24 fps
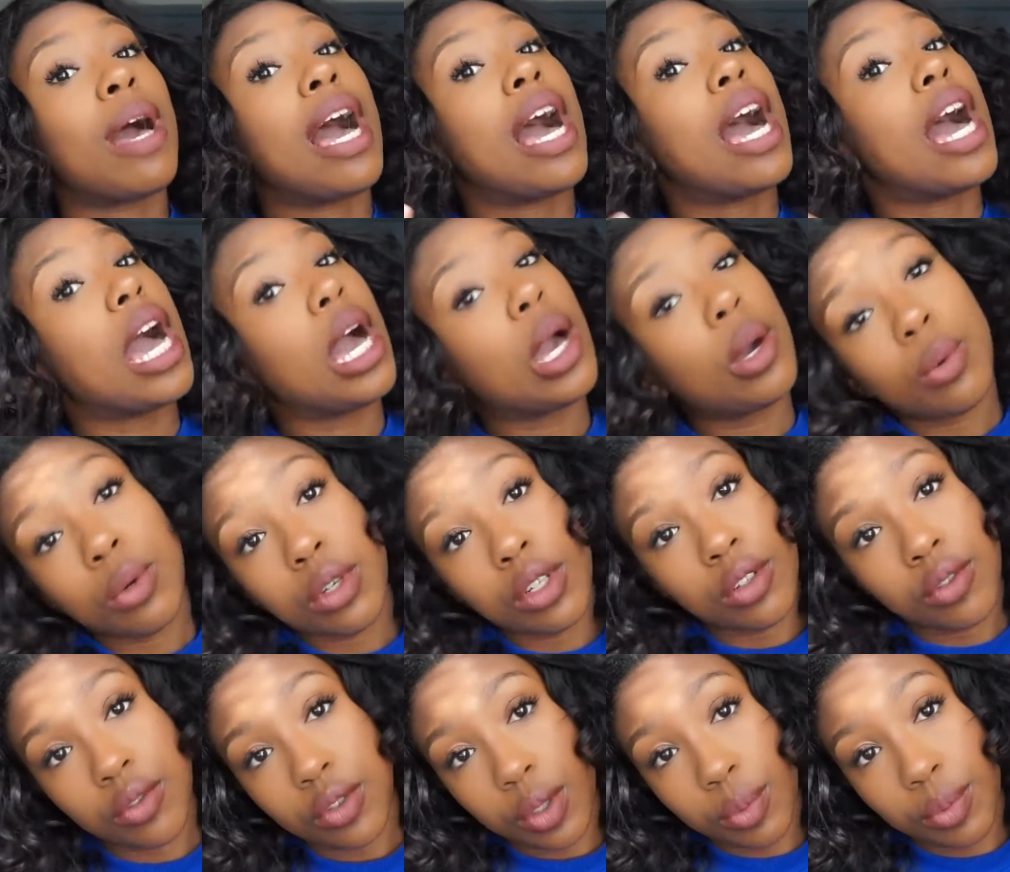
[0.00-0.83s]
why I
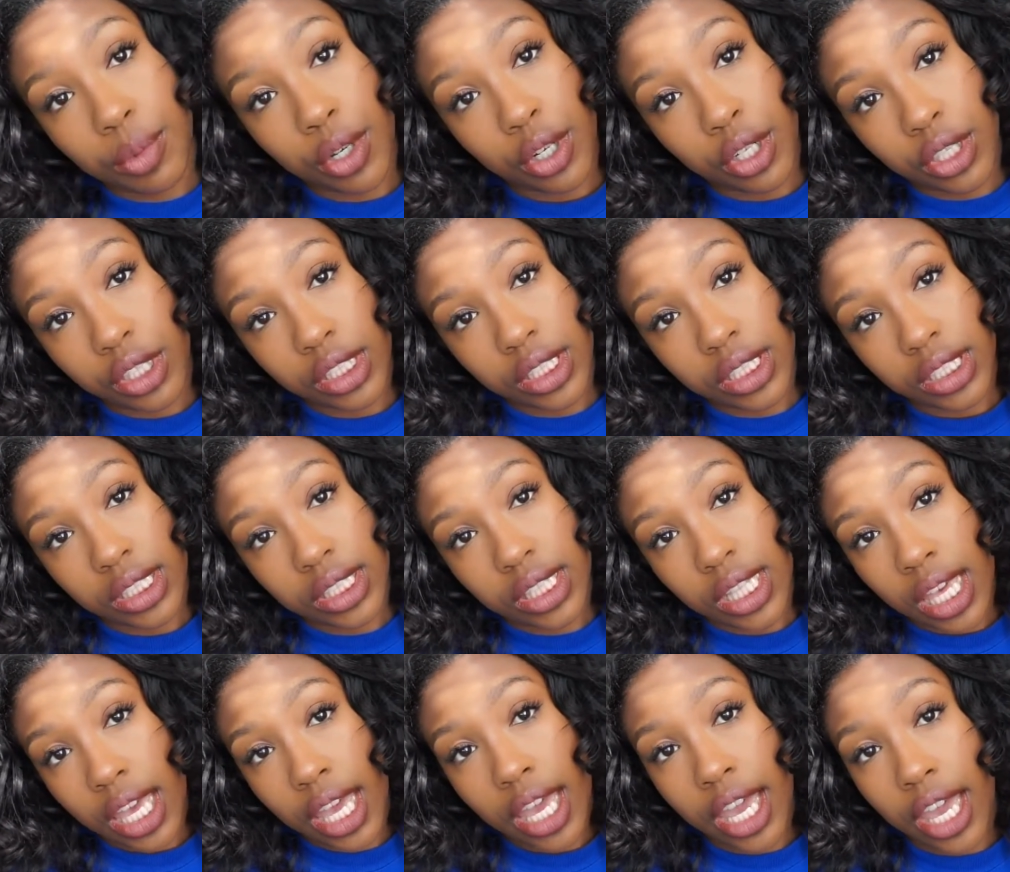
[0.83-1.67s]
wouldn't repurchase
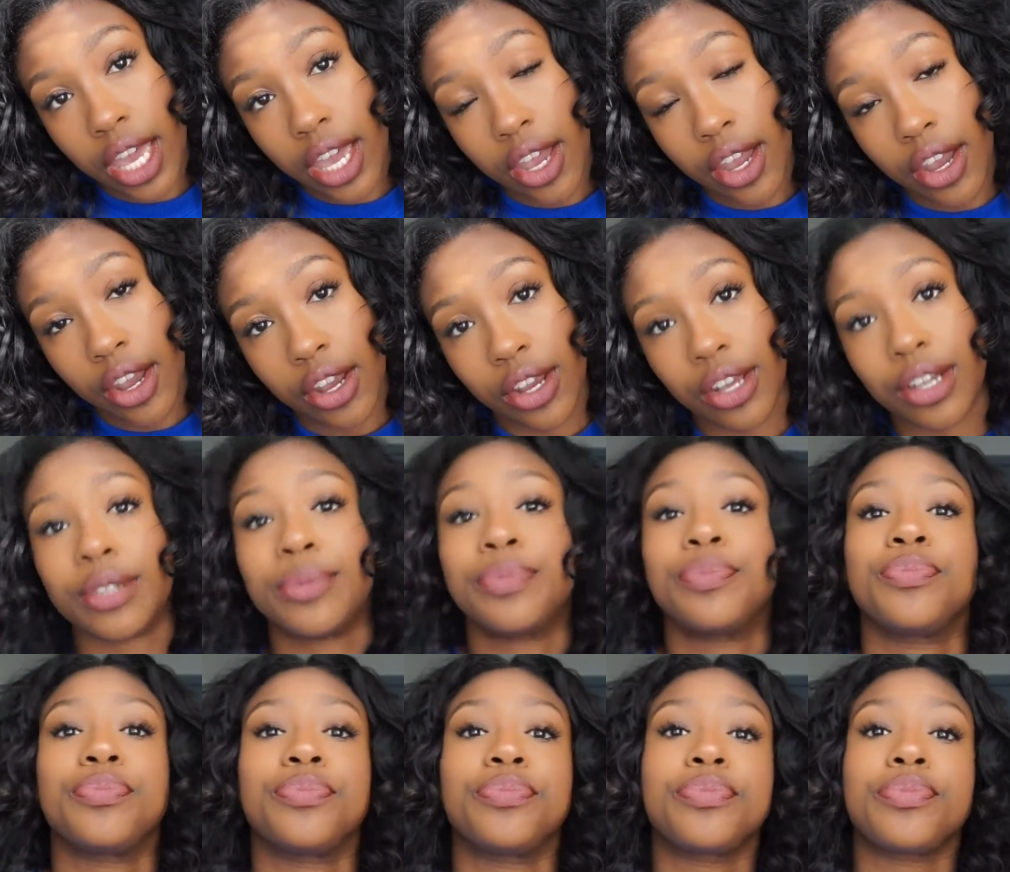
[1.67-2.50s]
the hair,
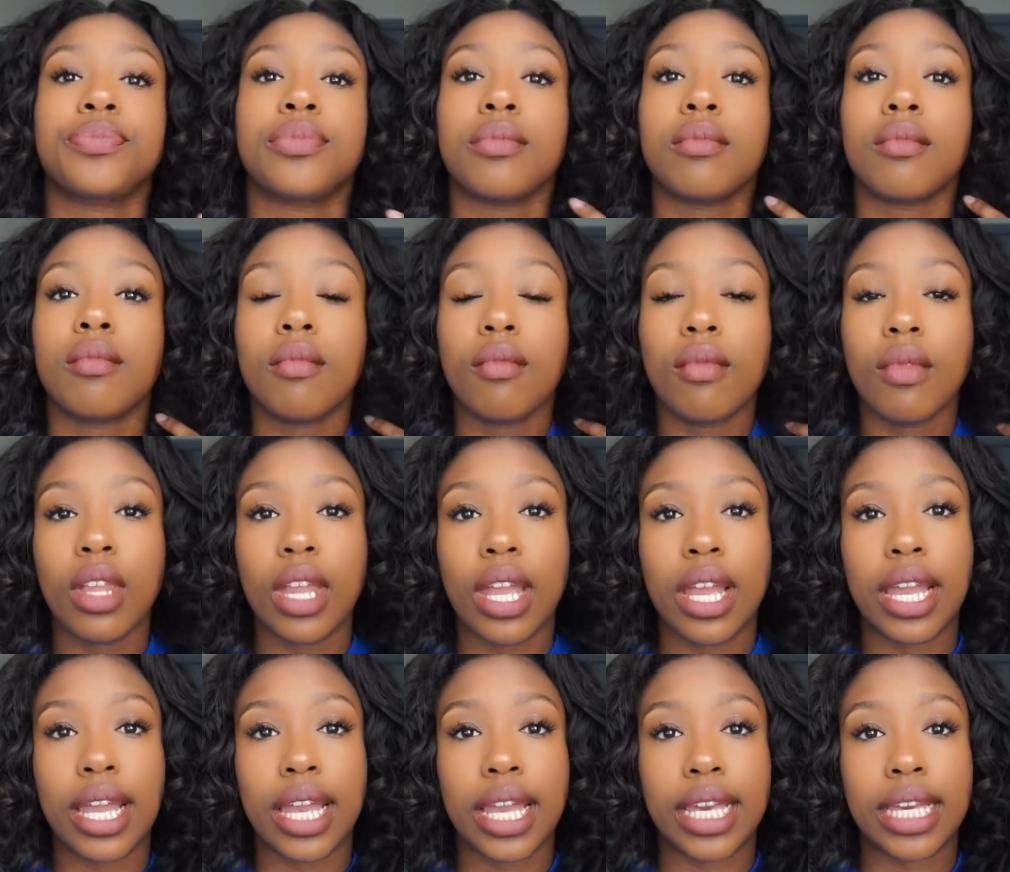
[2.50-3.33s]

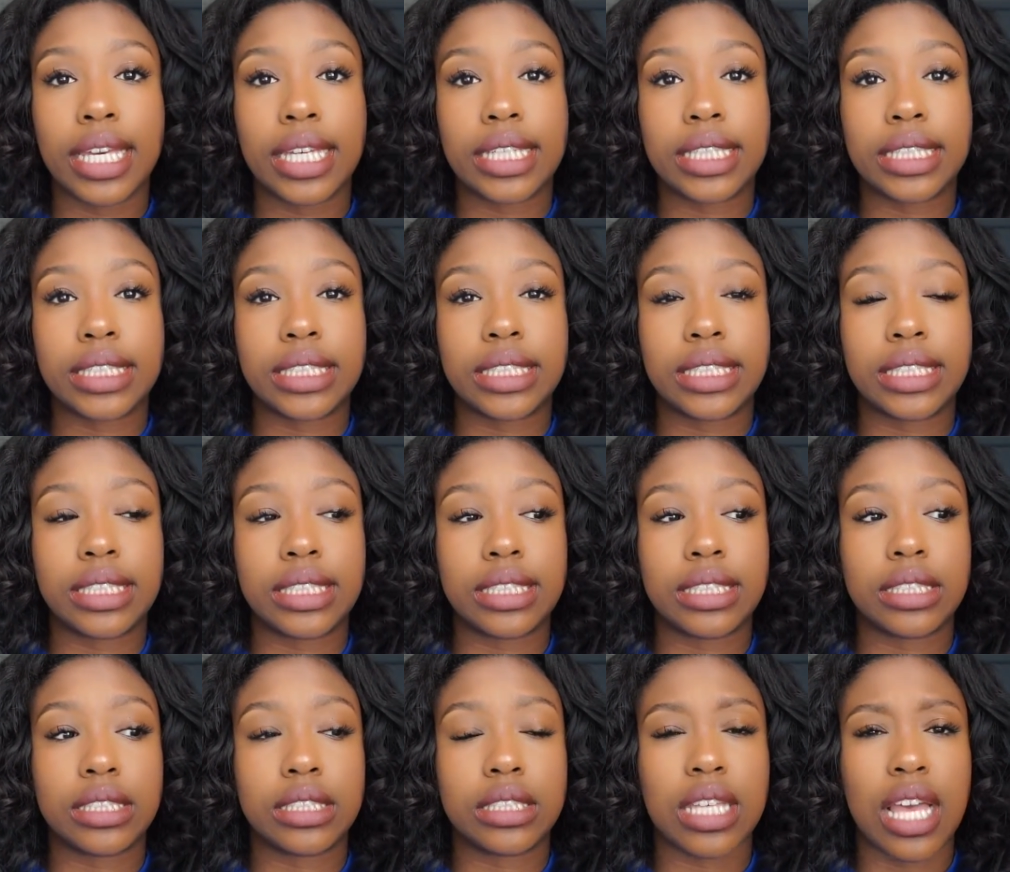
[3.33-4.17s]

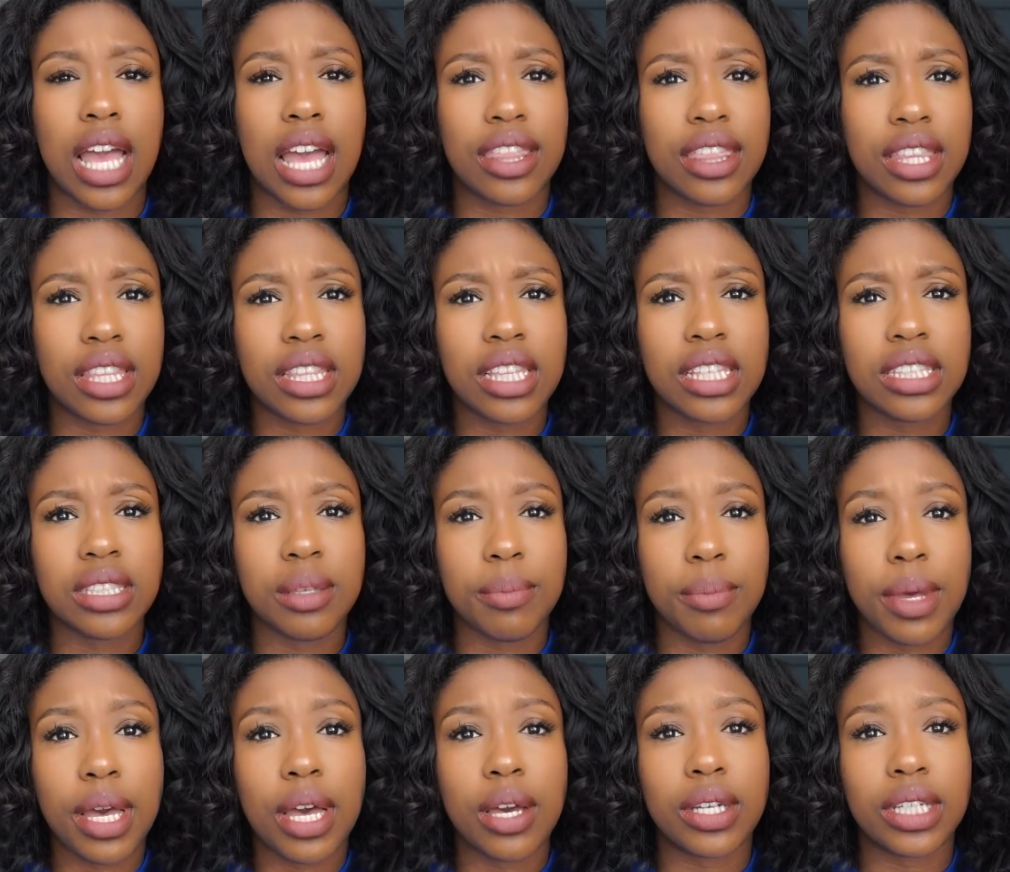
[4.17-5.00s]
and I think that's
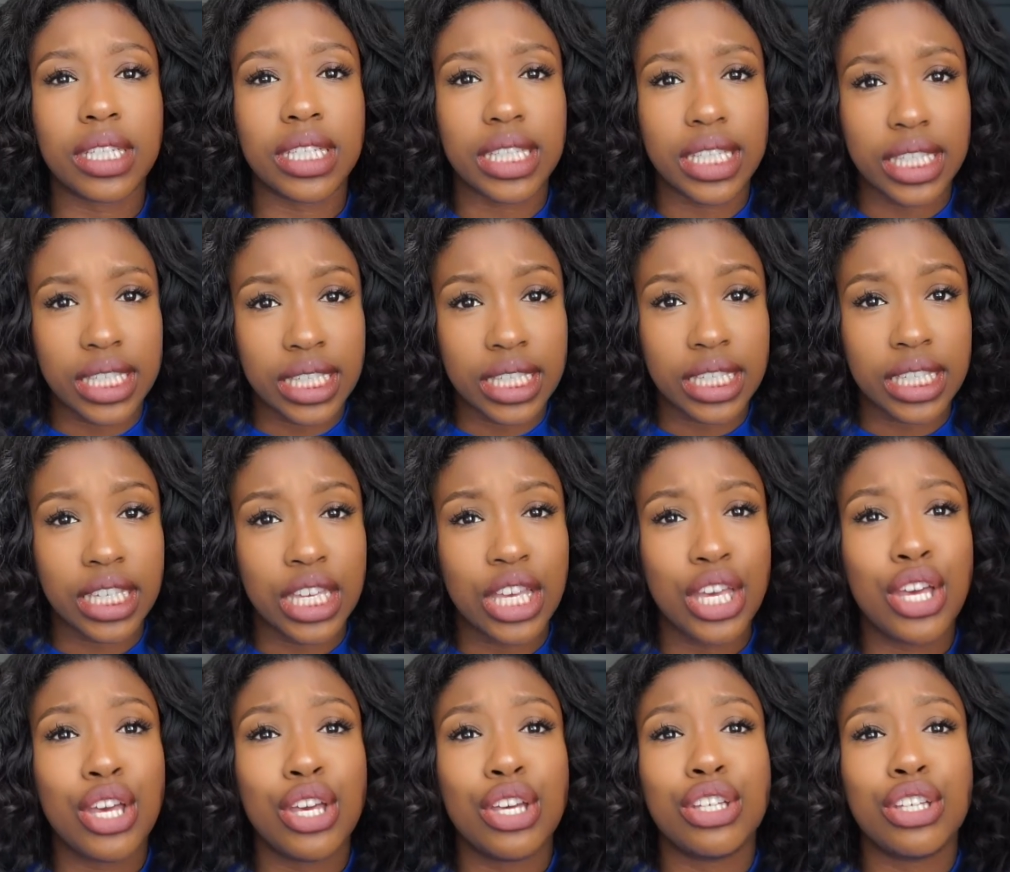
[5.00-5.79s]
about it.